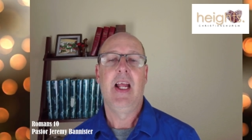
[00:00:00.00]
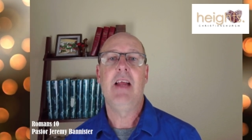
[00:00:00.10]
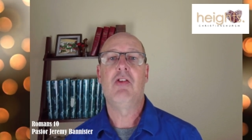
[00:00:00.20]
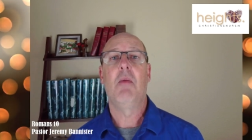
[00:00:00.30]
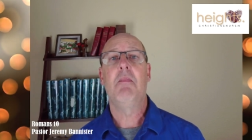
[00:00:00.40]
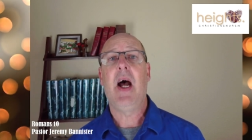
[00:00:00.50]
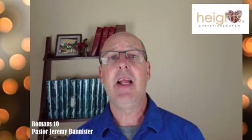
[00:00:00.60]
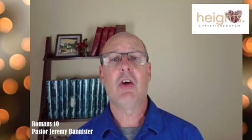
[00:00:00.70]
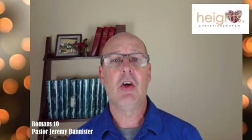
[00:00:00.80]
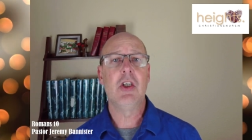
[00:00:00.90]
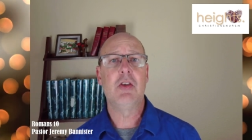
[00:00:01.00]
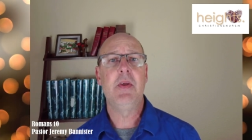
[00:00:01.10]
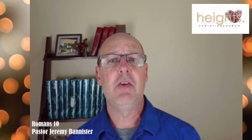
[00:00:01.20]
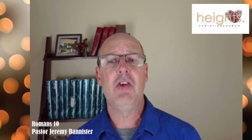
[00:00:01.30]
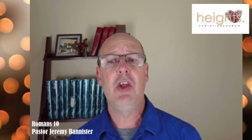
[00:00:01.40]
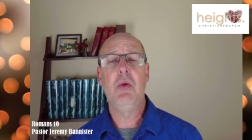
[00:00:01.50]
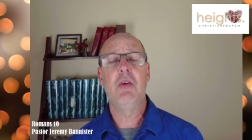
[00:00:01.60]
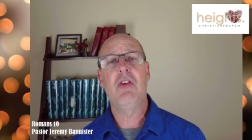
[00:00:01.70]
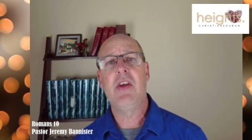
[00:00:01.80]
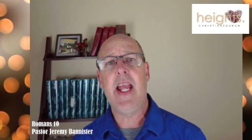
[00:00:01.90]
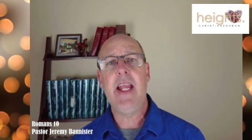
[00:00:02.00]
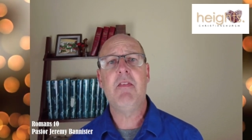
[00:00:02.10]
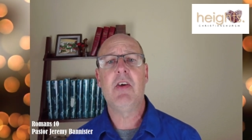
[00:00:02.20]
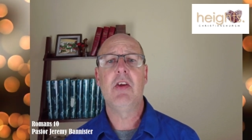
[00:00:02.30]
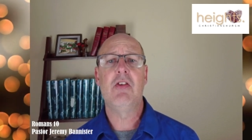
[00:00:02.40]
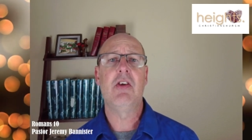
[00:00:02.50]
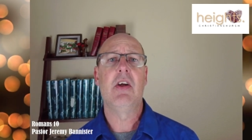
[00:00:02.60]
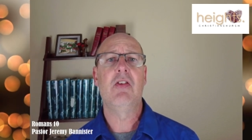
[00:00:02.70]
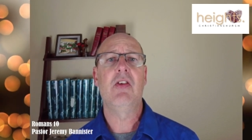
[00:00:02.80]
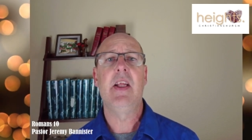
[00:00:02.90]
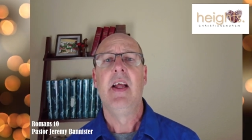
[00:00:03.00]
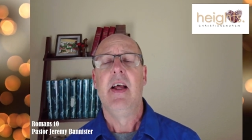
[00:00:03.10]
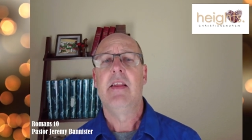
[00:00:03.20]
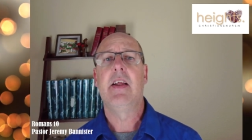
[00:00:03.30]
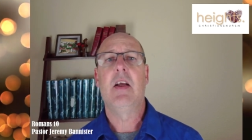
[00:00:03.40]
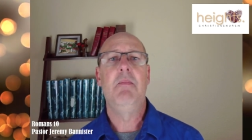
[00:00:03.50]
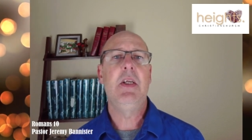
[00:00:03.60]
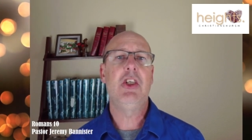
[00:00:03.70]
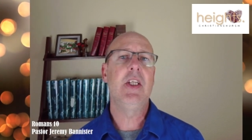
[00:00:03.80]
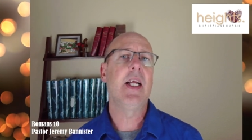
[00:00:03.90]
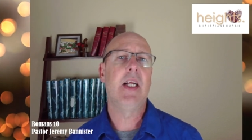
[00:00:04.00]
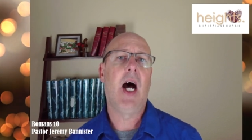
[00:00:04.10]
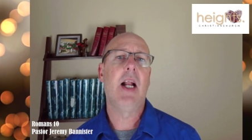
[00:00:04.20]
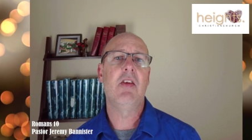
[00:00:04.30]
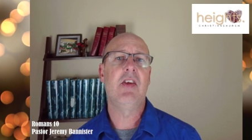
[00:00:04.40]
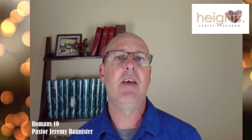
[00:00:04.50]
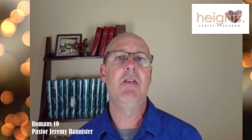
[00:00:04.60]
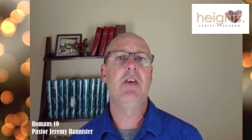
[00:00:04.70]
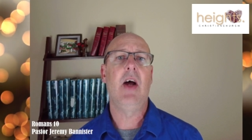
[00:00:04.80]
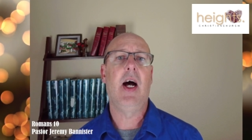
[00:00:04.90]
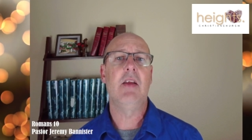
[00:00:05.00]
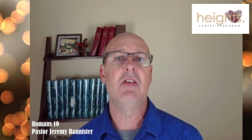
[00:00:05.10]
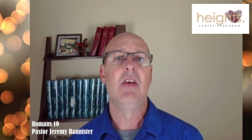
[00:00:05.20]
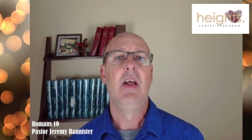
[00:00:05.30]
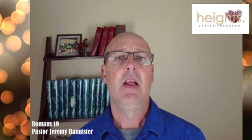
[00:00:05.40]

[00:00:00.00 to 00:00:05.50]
And so, my encouragement to you is to take very seriously the commission that God has given to us,